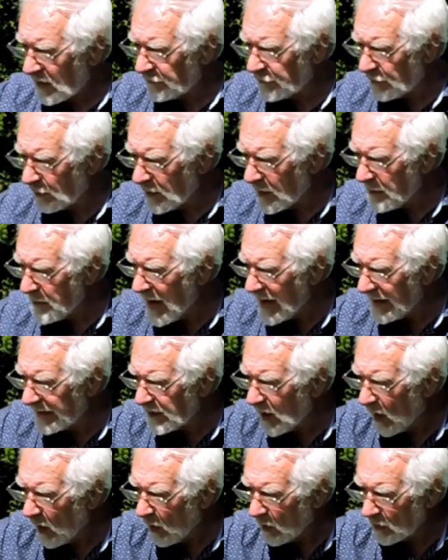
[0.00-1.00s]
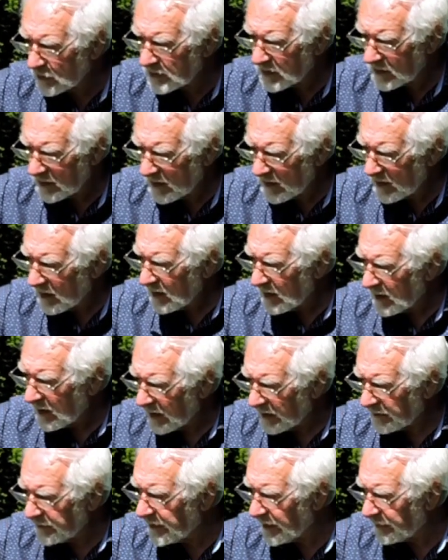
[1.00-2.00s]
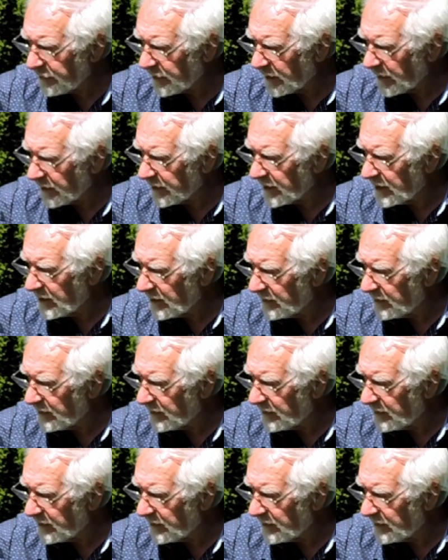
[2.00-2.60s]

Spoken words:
So they made those in different